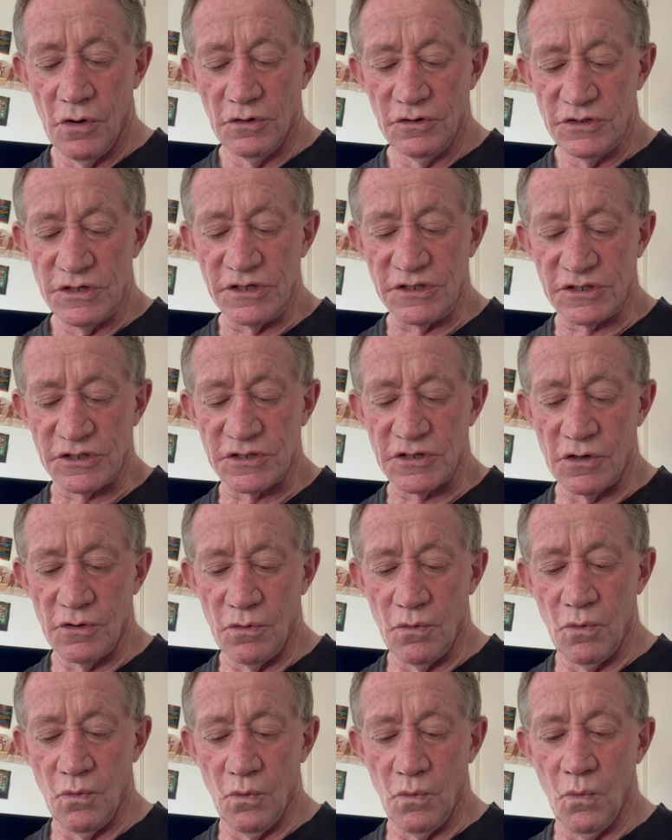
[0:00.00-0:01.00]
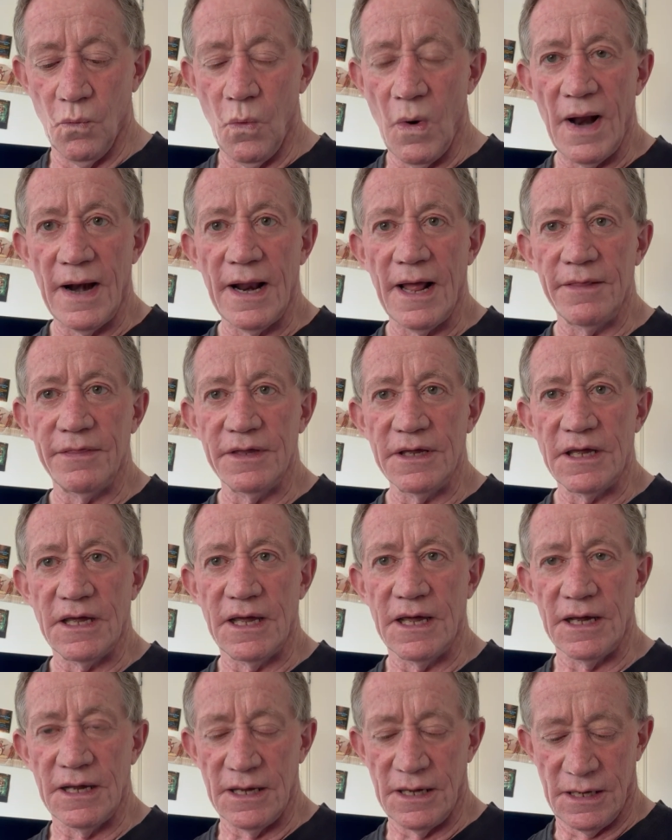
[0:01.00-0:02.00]
just one other
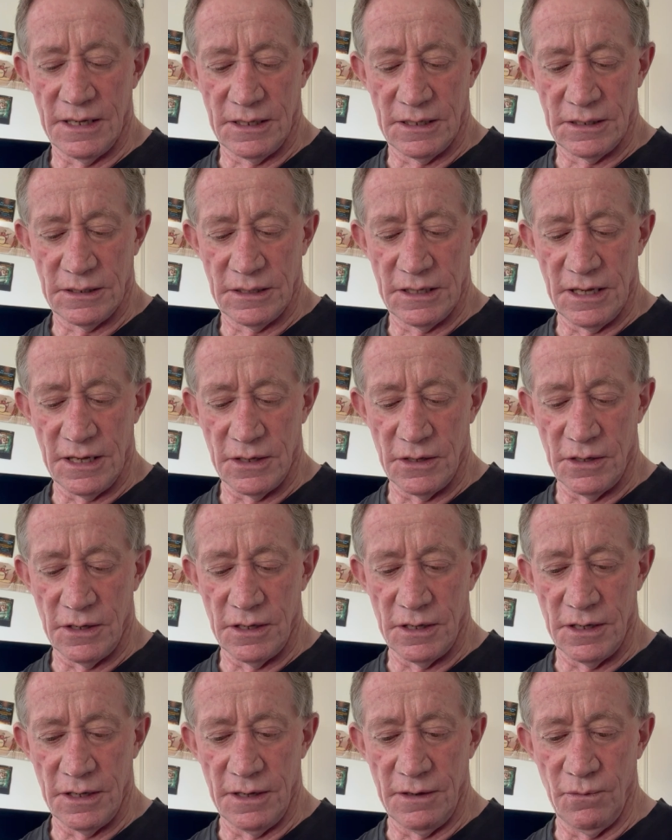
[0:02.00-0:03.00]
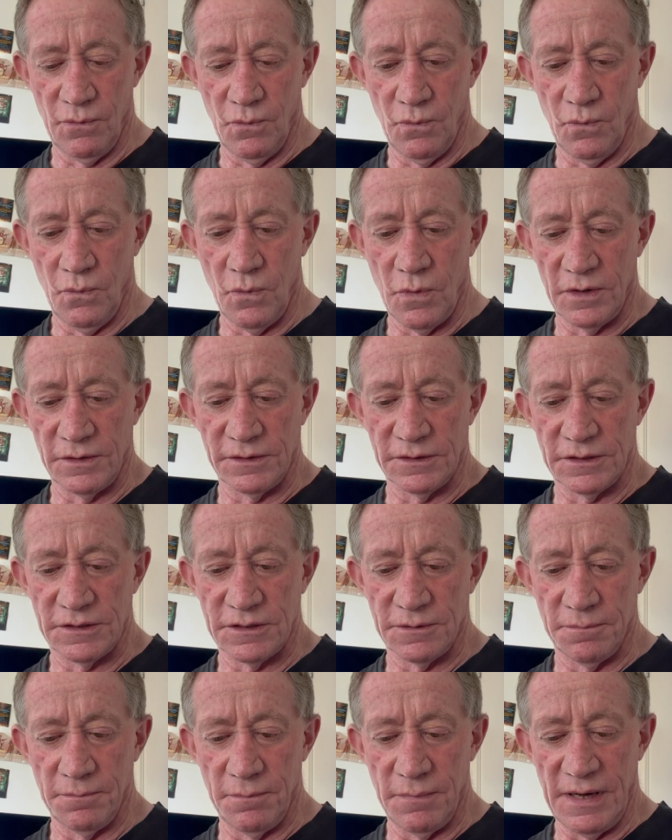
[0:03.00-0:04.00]
gig that I want
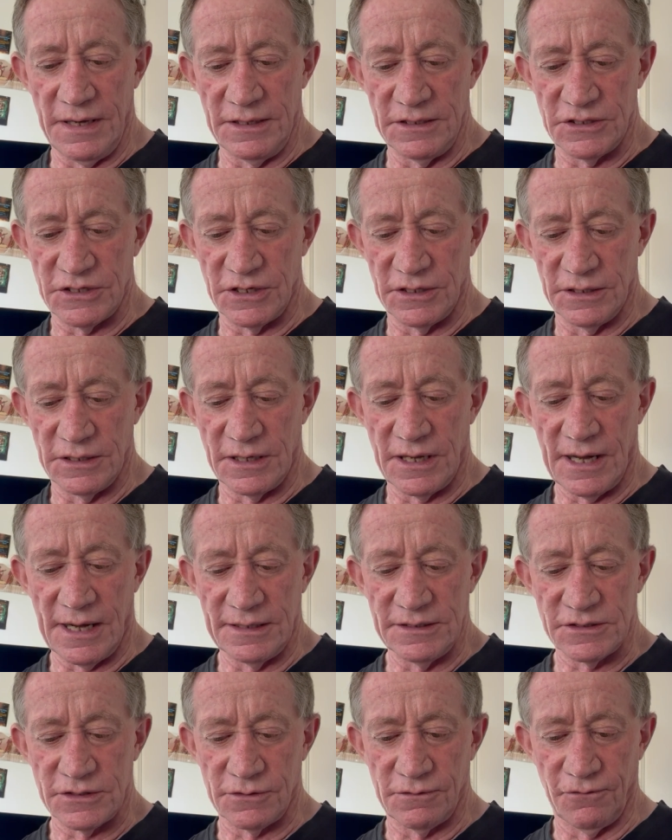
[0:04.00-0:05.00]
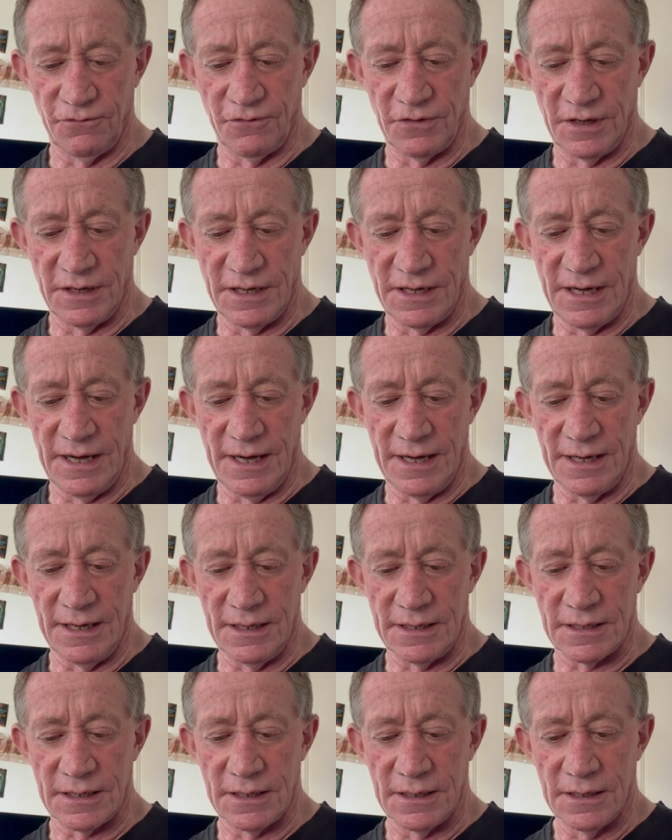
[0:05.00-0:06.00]
to mention in case I forget
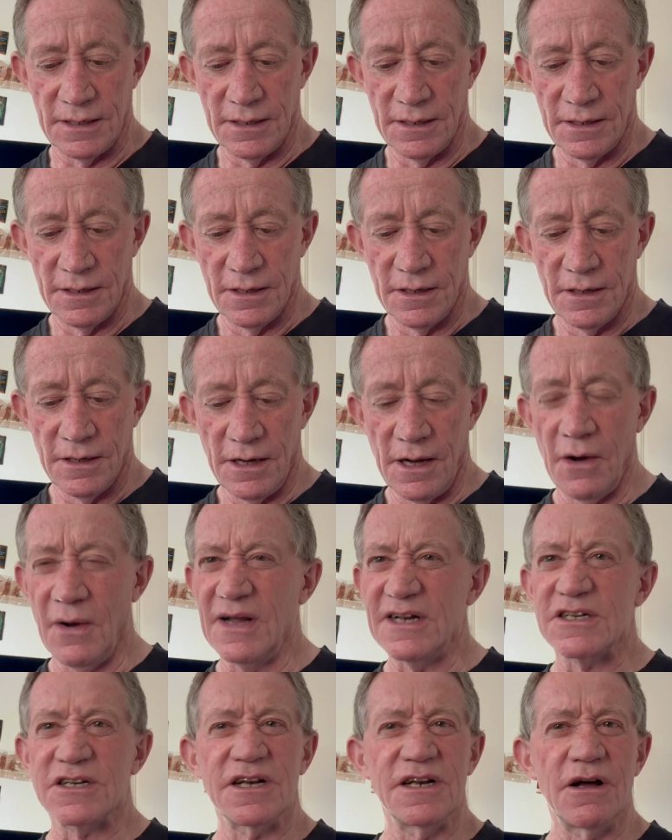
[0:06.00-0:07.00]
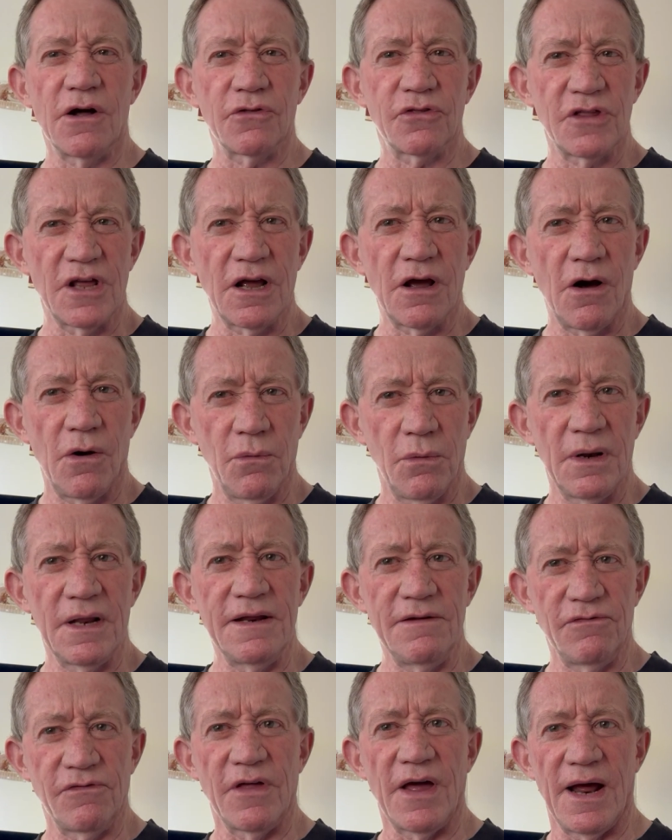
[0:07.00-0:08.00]
it. No, actually, I think I'll
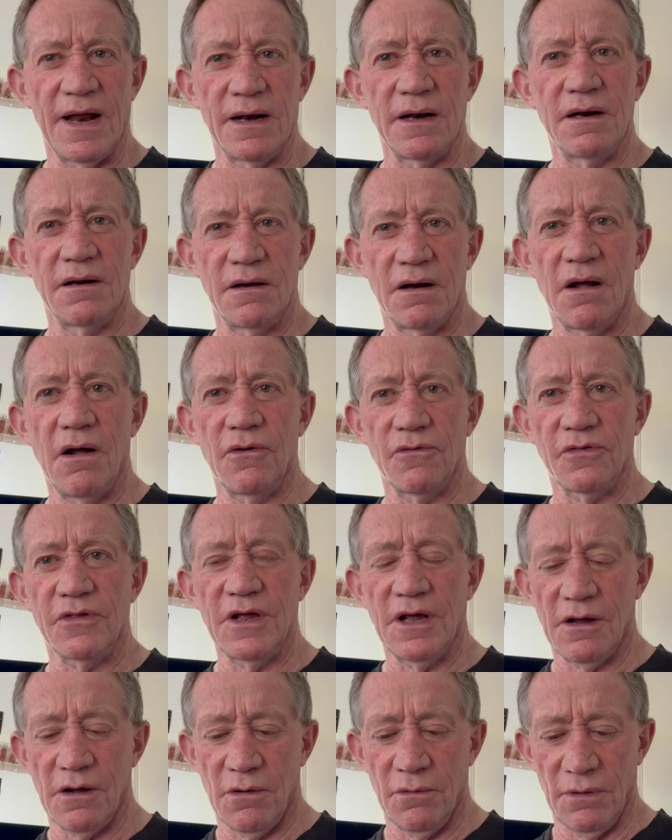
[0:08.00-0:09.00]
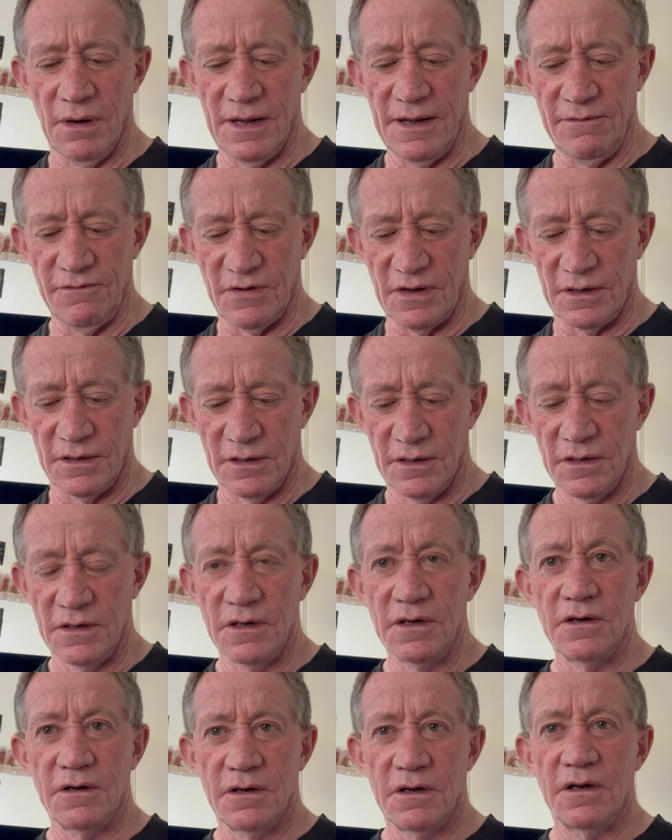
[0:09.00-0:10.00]
leave that. I think I'll leave it
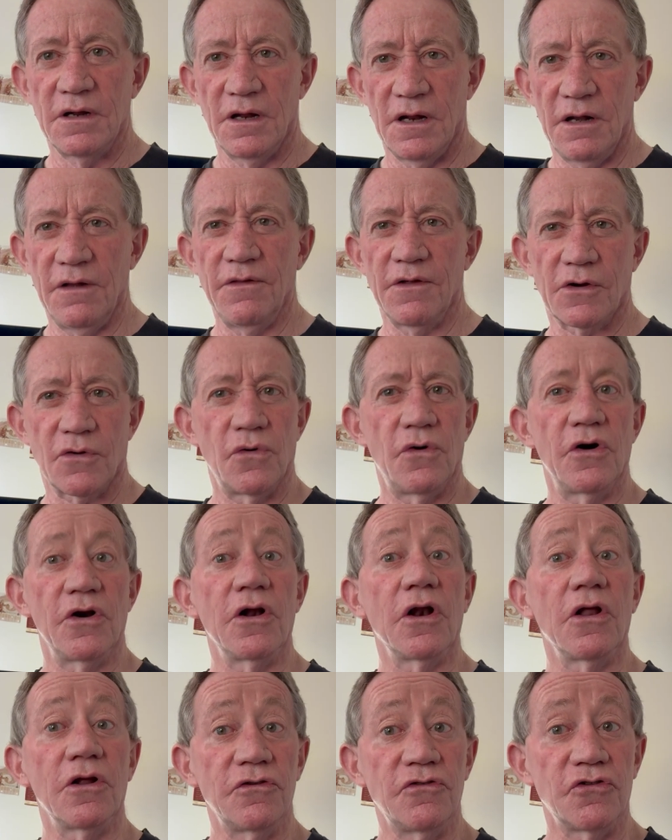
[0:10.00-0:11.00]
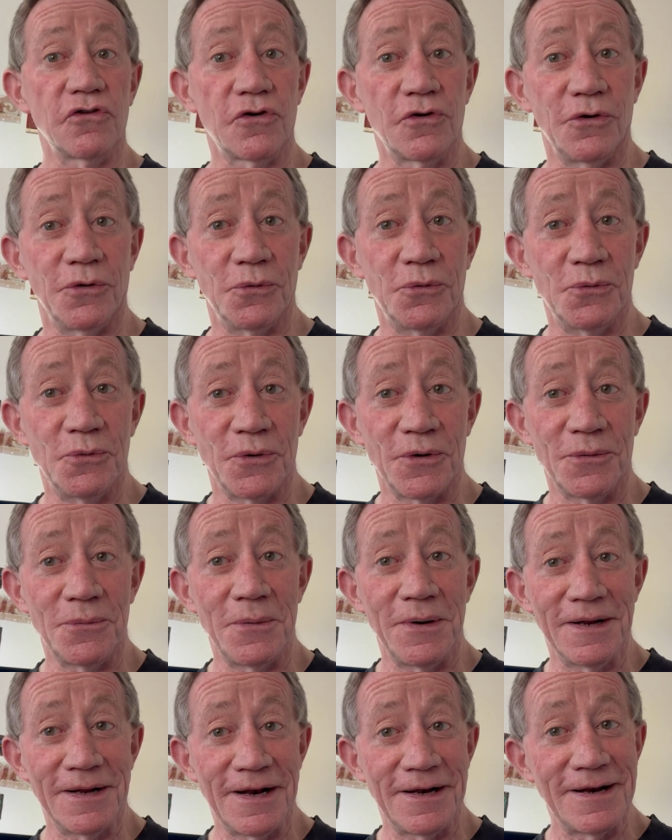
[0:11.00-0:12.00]
in the chronological order
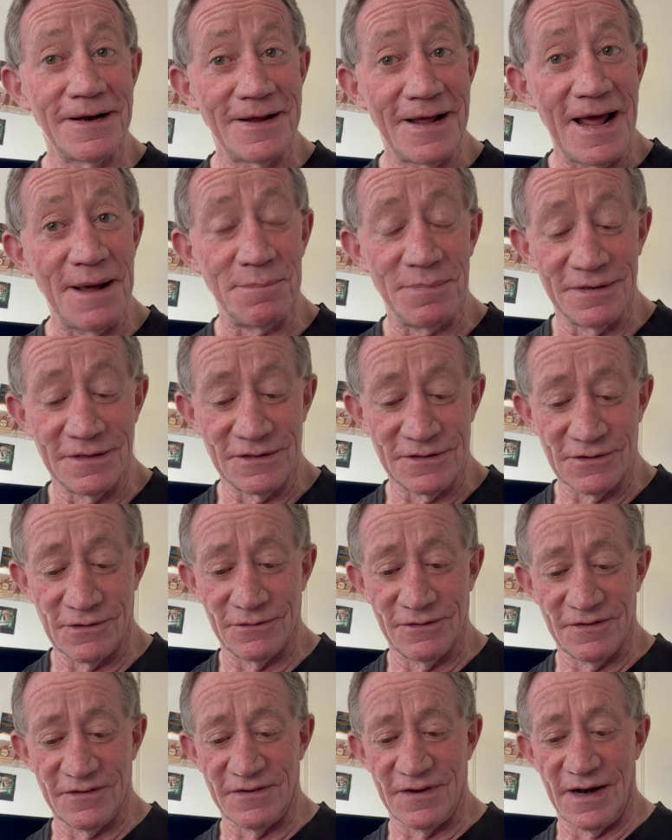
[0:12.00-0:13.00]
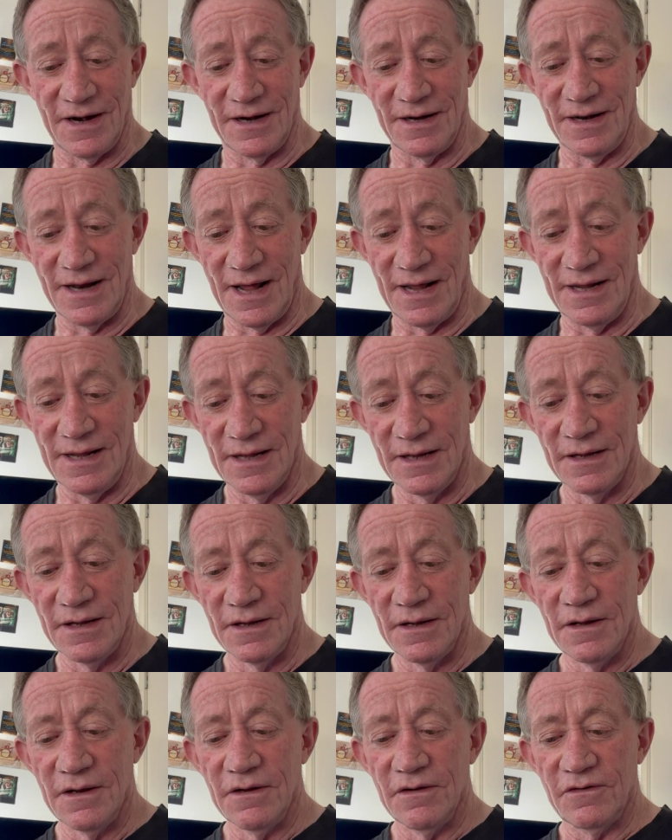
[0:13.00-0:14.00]
when it happens on Saturday.
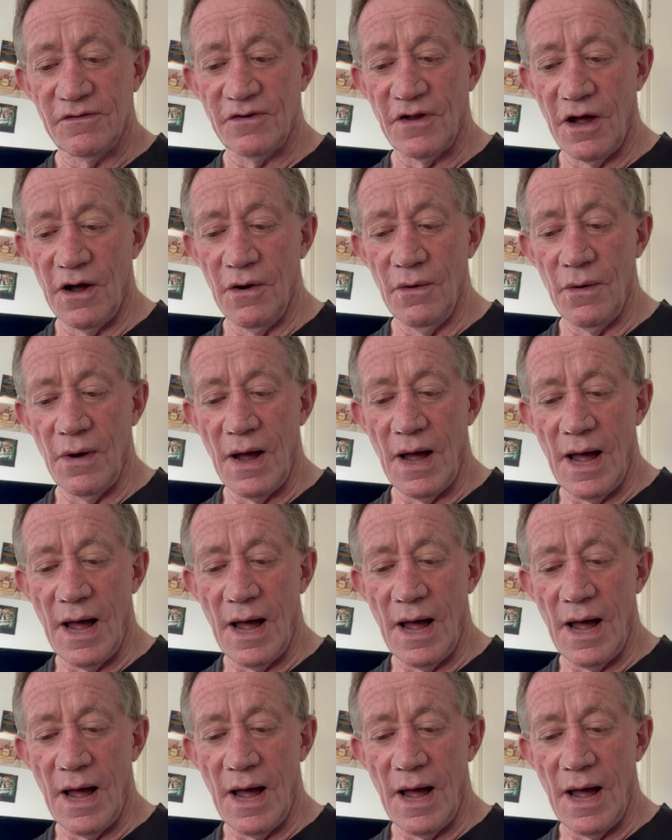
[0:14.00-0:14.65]
So